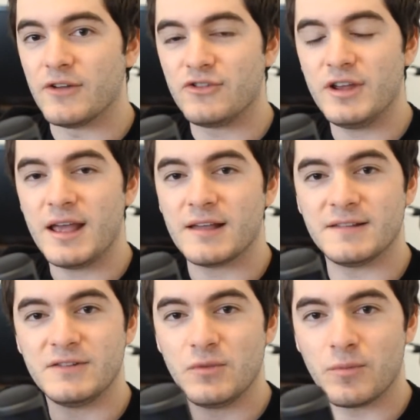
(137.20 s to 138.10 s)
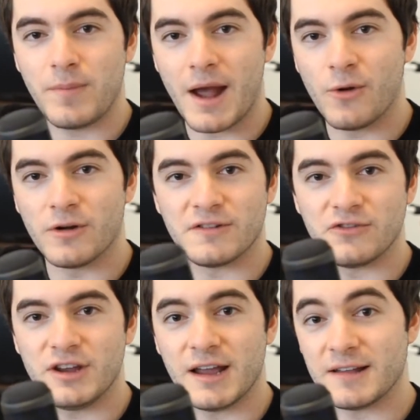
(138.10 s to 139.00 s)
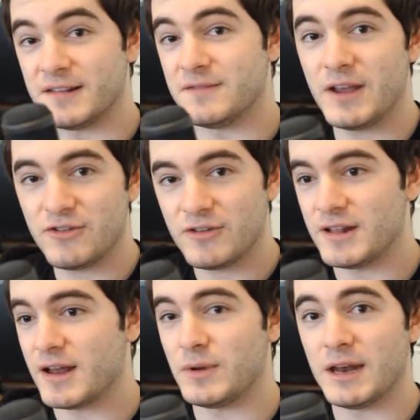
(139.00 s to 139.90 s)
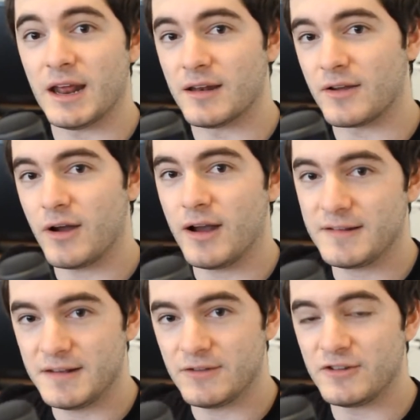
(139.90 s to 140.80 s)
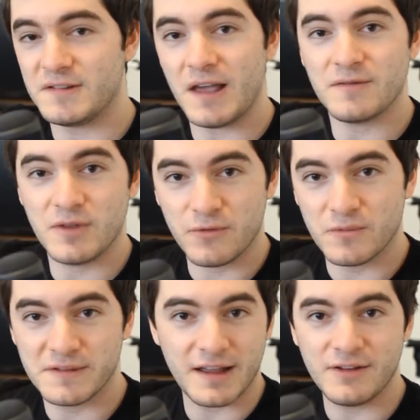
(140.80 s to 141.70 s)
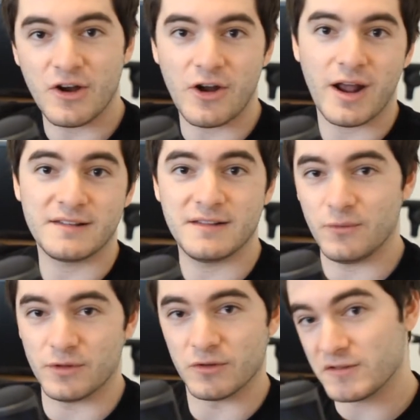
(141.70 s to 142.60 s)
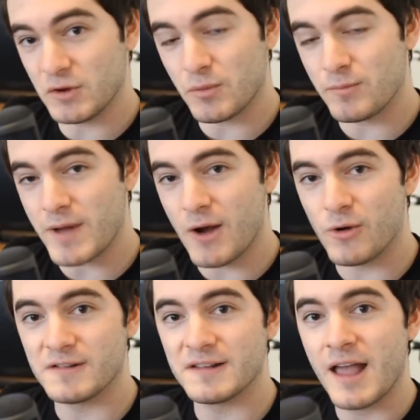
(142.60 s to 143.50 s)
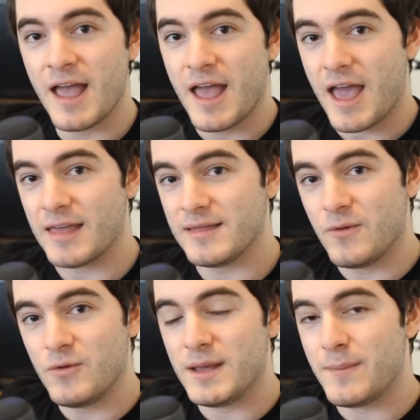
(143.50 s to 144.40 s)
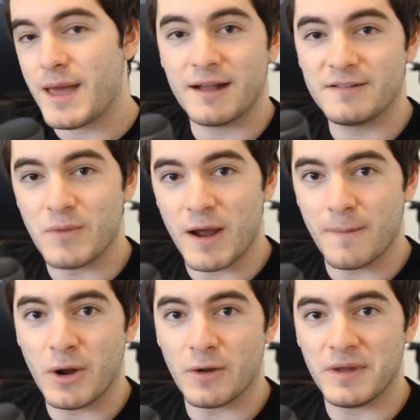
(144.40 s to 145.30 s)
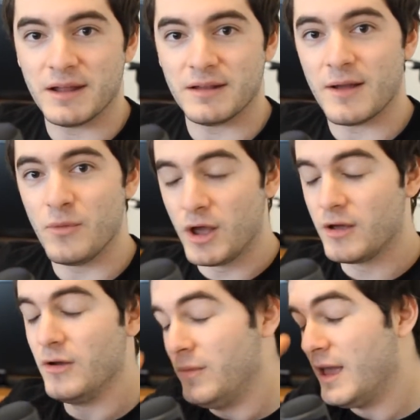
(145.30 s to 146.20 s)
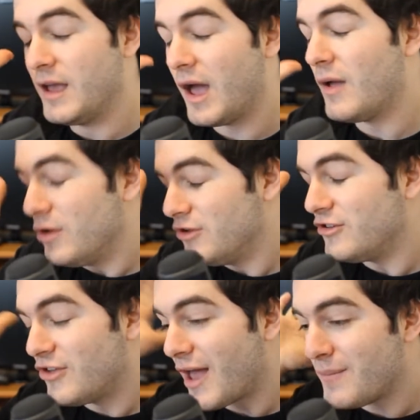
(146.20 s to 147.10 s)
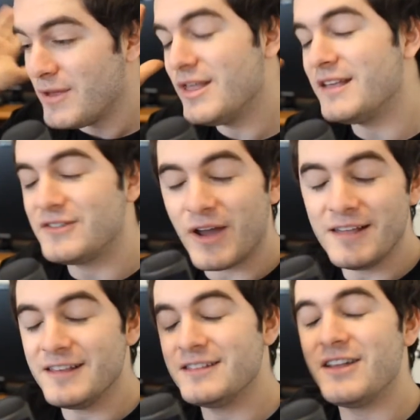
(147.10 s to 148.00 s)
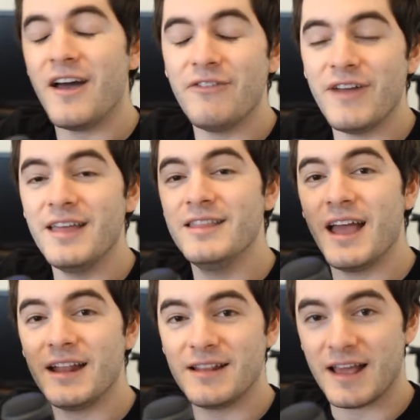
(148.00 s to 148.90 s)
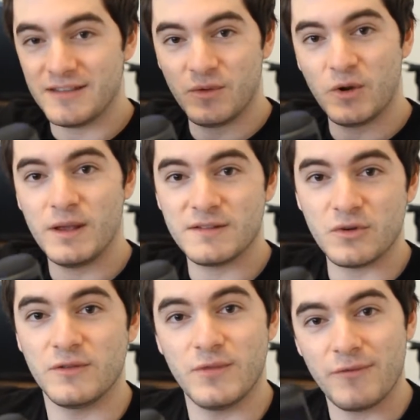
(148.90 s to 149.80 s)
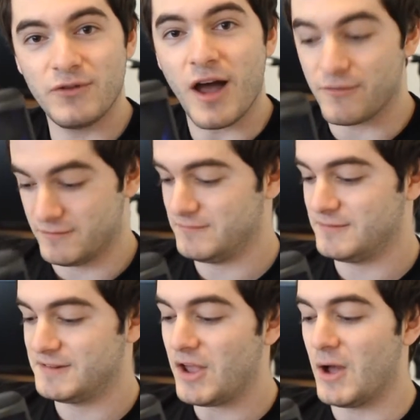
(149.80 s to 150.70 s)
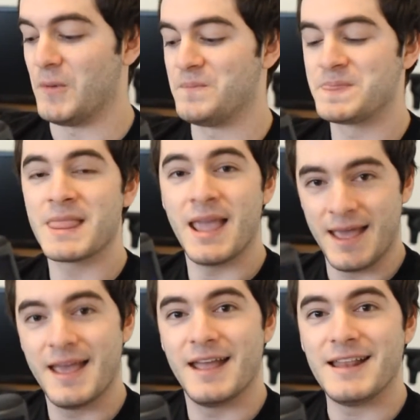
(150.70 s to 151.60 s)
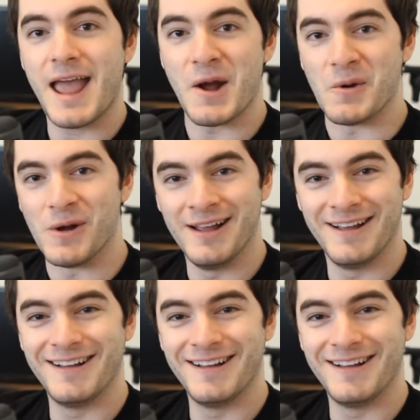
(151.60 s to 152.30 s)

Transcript: she has superpowers and she has this vision that I'm going to get in a car accident. She saves me from said car accident with her superpowers. And then we get back to my apartment and I'm like, oh my God, what just happened? It's crazy stuff. And then that's where we sort of left off. So now